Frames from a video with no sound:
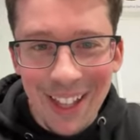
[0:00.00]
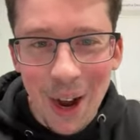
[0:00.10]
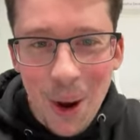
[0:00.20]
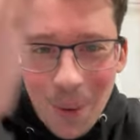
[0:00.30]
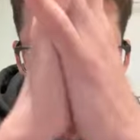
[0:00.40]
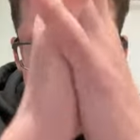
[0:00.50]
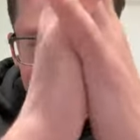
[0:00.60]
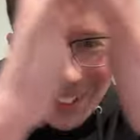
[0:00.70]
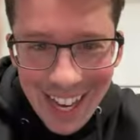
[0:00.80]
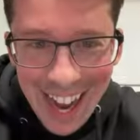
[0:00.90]
the
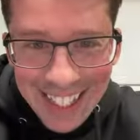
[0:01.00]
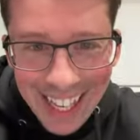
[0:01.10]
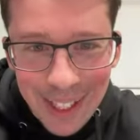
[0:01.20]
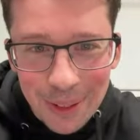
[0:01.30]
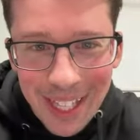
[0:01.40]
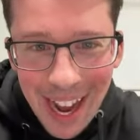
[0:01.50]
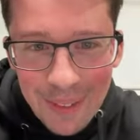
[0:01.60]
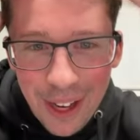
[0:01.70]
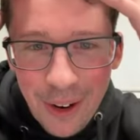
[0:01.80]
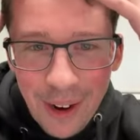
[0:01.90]
OF. Guys, I used to
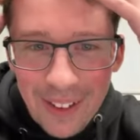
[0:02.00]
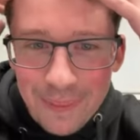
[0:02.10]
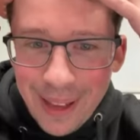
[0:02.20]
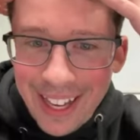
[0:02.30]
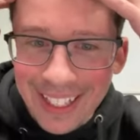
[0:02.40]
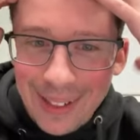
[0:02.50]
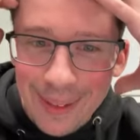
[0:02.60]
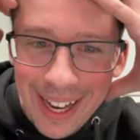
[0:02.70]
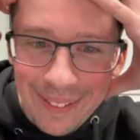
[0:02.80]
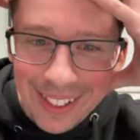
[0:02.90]
have an OF page. I
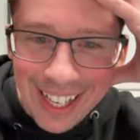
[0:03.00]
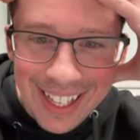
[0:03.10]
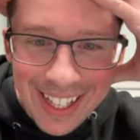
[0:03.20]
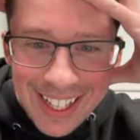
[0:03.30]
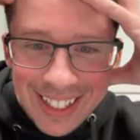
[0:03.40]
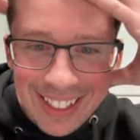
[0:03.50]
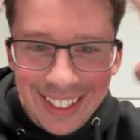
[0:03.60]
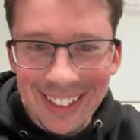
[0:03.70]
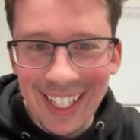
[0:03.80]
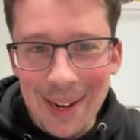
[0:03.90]
might have to...
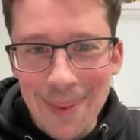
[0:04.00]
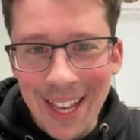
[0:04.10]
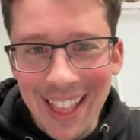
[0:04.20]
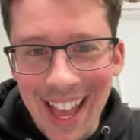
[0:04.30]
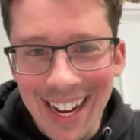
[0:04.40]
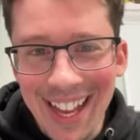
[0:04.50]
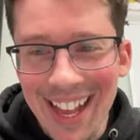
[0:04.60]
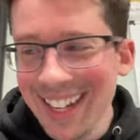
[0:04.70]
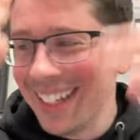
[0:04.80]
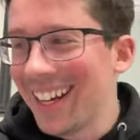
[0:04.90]
should, should I make that
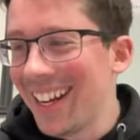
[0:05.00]
again?